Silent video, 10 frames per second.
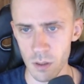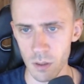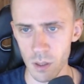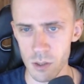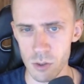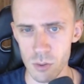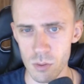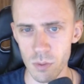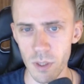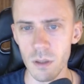Let's
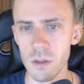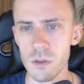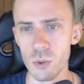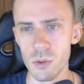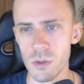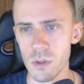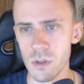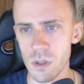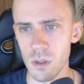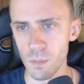do ETH to
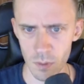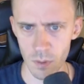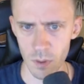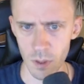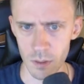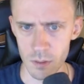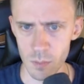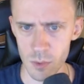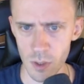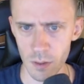USDT. it
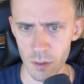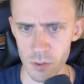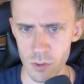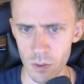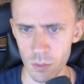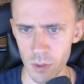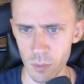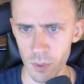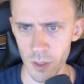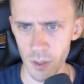seems like there is no
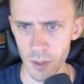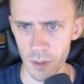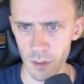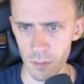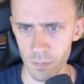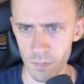liquidity here.